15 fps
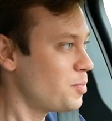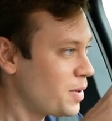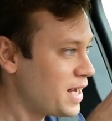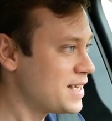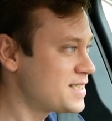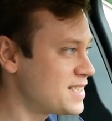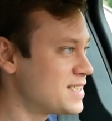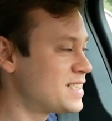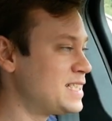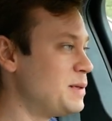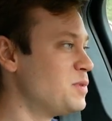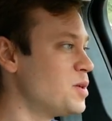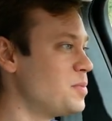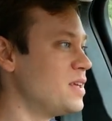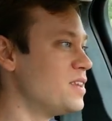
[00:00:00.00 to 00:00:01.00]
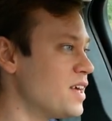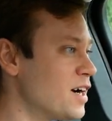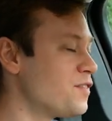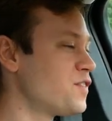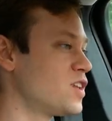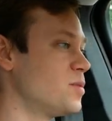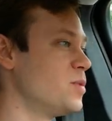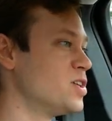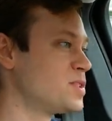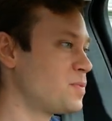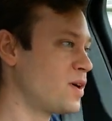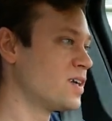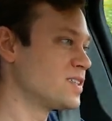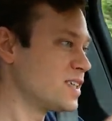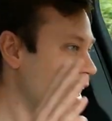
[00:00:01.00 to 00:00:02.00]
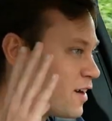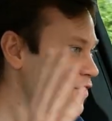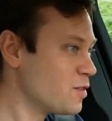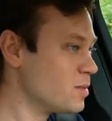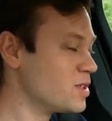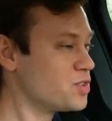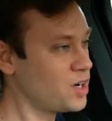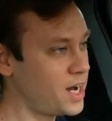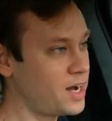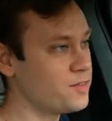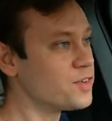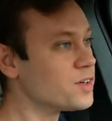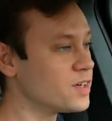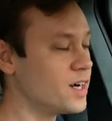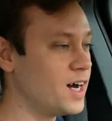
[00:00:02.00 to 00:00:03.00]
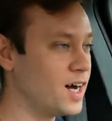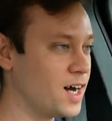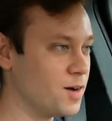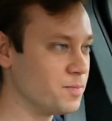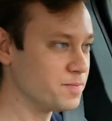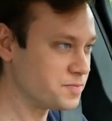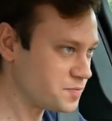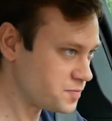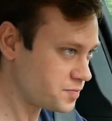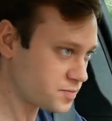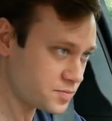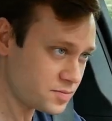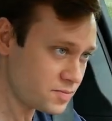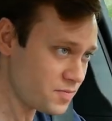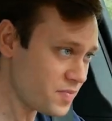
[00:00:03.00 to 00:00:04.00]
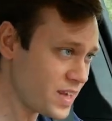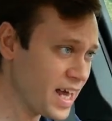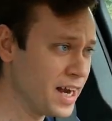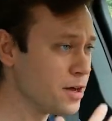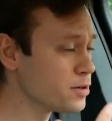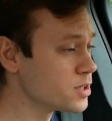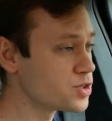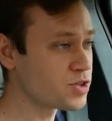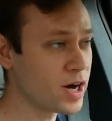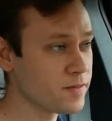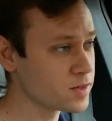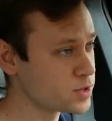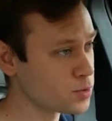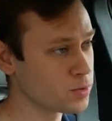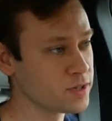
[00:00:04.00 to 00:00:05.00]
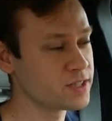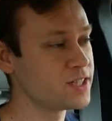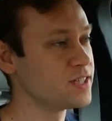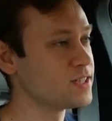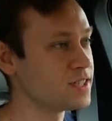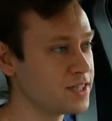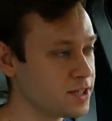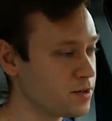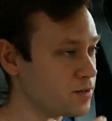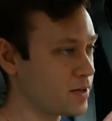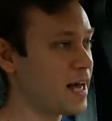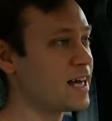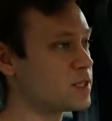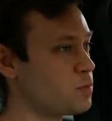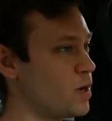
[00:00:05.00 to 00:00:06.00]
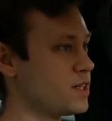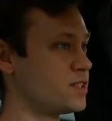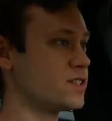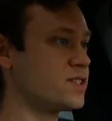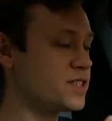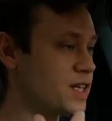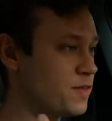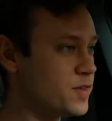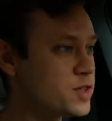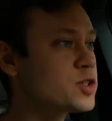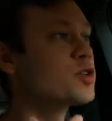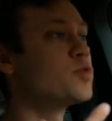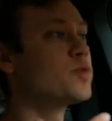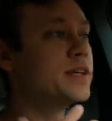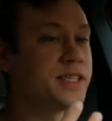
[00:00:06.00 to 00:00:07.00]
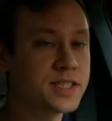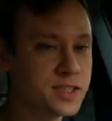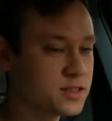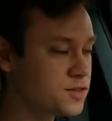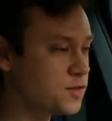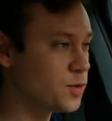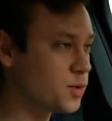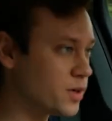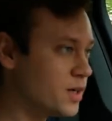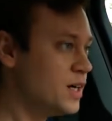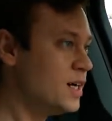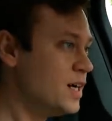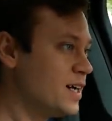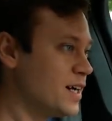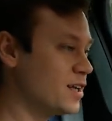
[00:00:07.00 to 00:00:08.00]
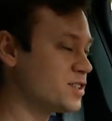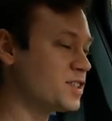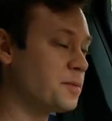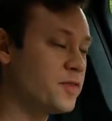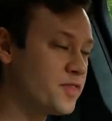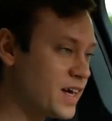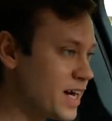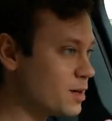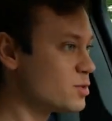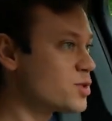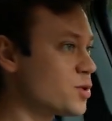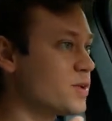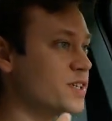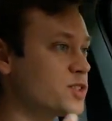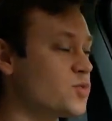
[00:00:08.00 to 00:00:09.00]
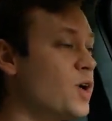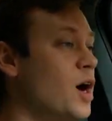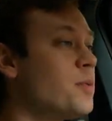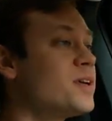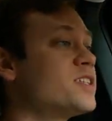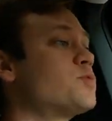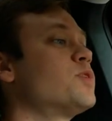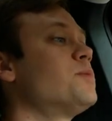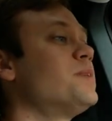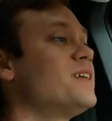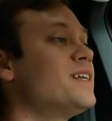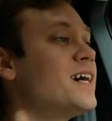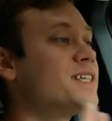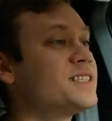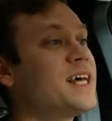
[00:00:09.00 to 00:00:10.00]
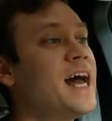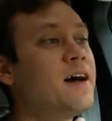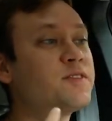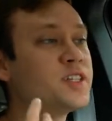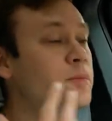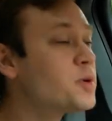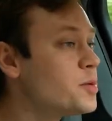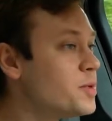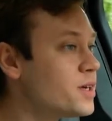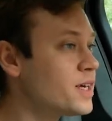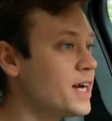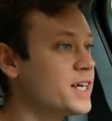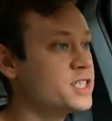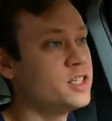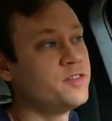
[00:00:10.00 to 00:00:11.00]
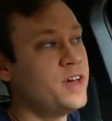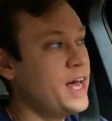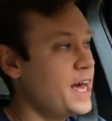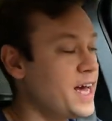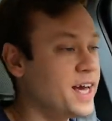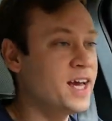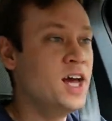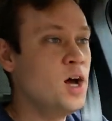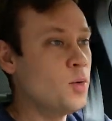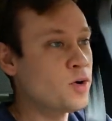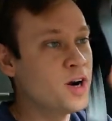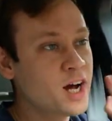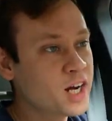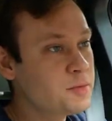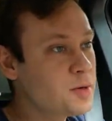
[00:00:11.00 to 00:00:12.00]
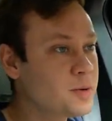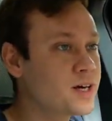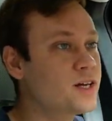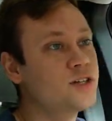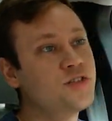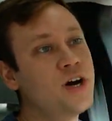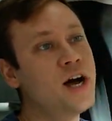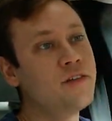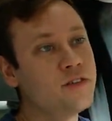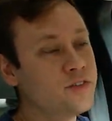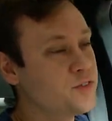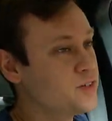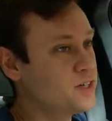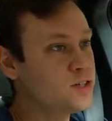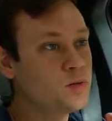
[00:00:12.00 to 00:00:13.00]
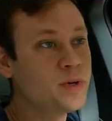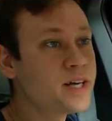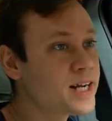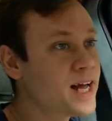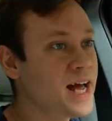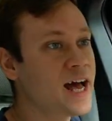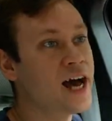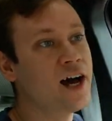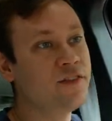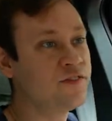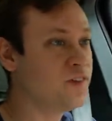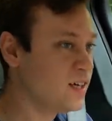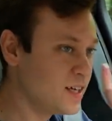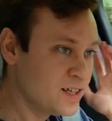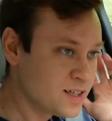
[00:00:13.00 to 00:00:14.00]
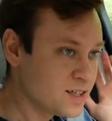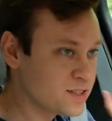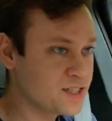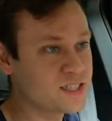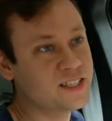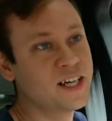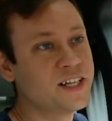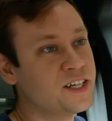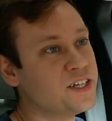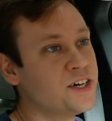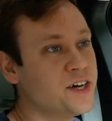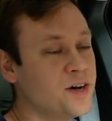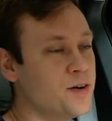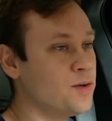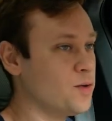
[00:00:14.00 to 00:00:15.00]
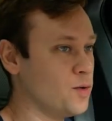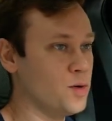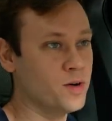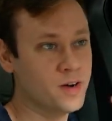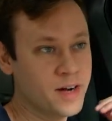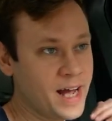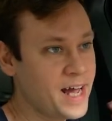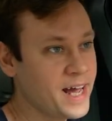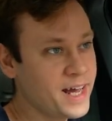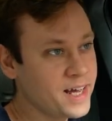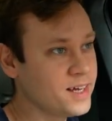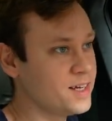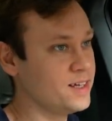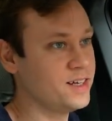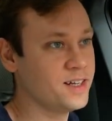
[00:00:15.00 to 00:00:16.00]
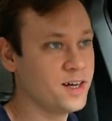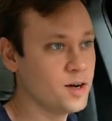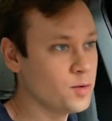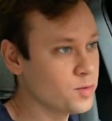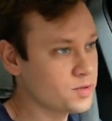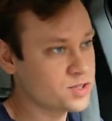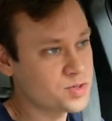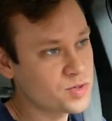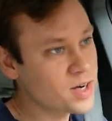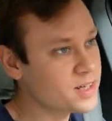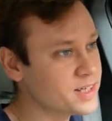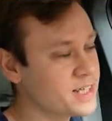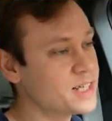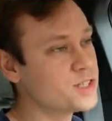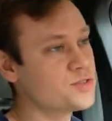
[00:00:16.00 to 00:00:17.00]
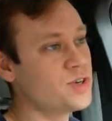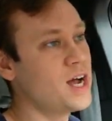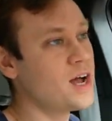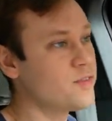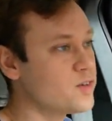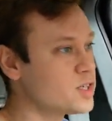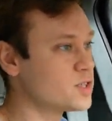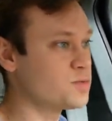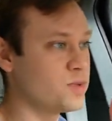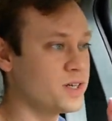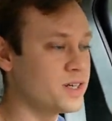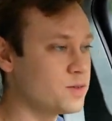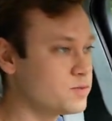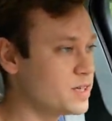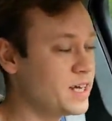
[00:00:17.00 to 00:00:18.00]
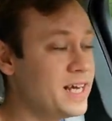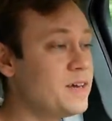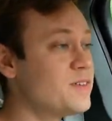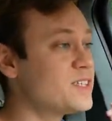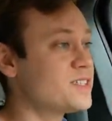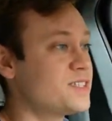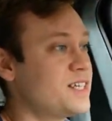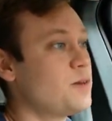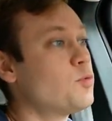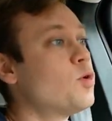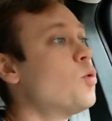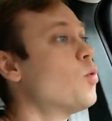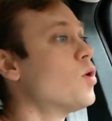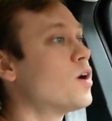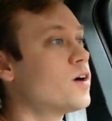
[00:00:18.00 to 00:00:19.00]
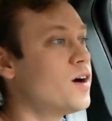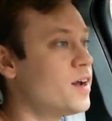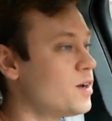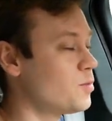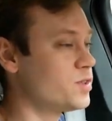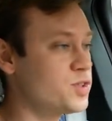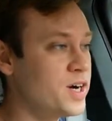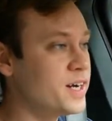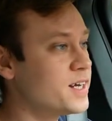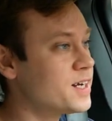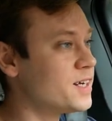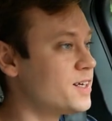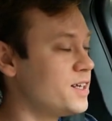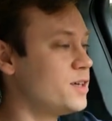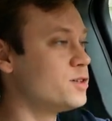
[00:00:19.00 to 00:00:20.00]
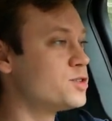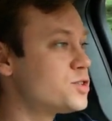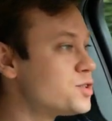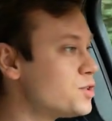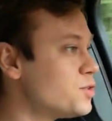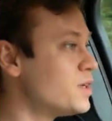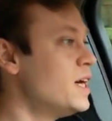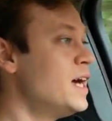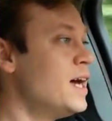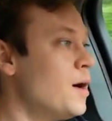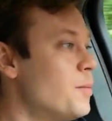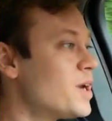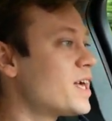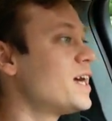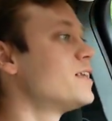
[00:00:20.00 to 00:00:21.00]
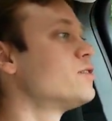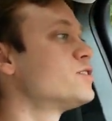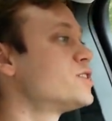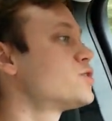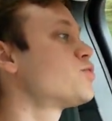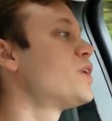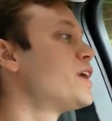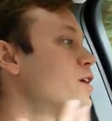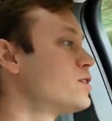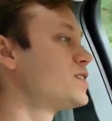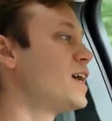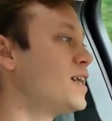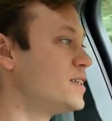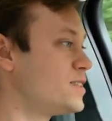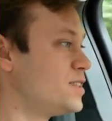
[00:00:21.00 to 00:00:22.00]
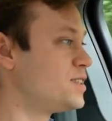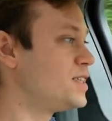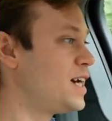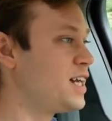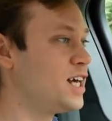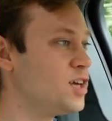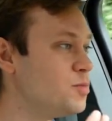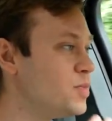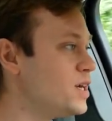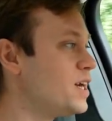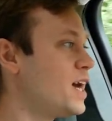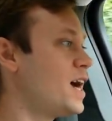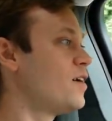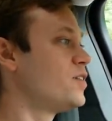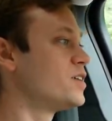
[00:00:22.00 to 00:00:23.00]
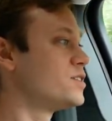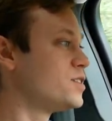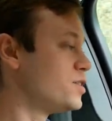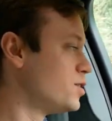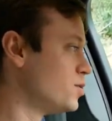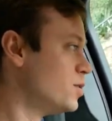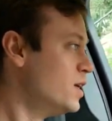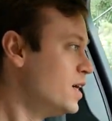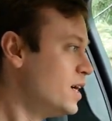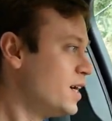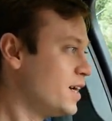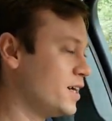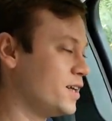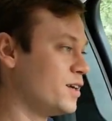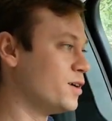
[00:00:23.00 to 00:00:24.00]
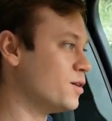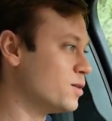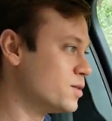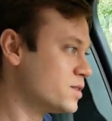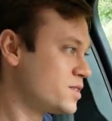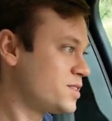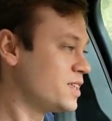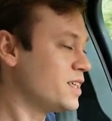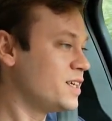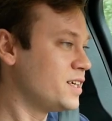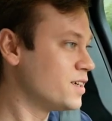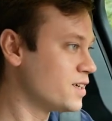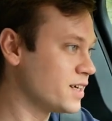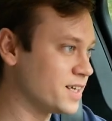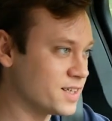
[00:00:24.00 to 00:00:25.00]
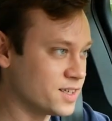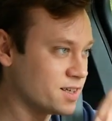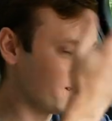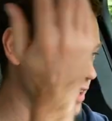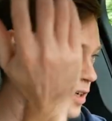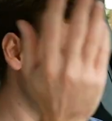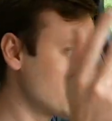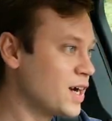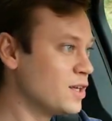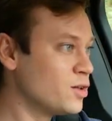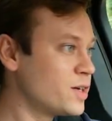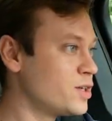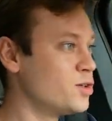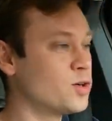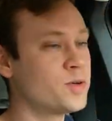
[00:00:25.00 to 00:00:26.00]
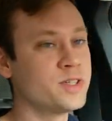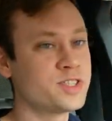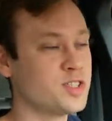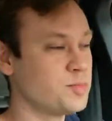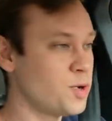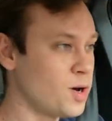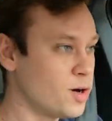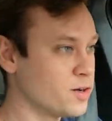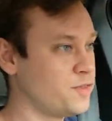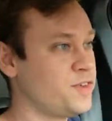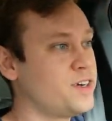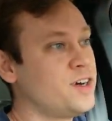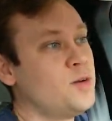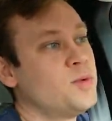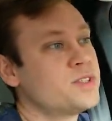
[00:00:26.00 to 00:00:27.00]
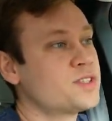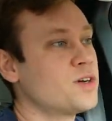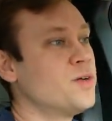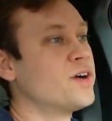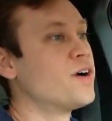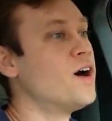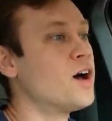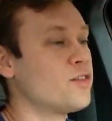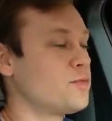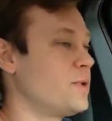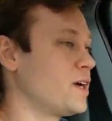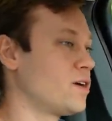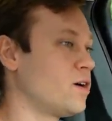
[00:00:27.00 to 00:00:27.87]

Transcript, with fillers: the pieces seemed to be there for the most part, aside from the driver. Um, I know there's driver shortages and you know the gas prices and stuff. There's good reasons for you know some of that I'm sure as well. But it just would have been nice to have some communication of hey, we're not going to be able to get a driver for another week and a half just letting you know, or hey, you know, we're struggling to get drivers. We're gonna even just say we'll work on it. We're trying to get it, you know, soon. But again, there was just radio silence instead, and me having to, you know, sit here and you know try and look into a crystal ball to figure out what's going on with my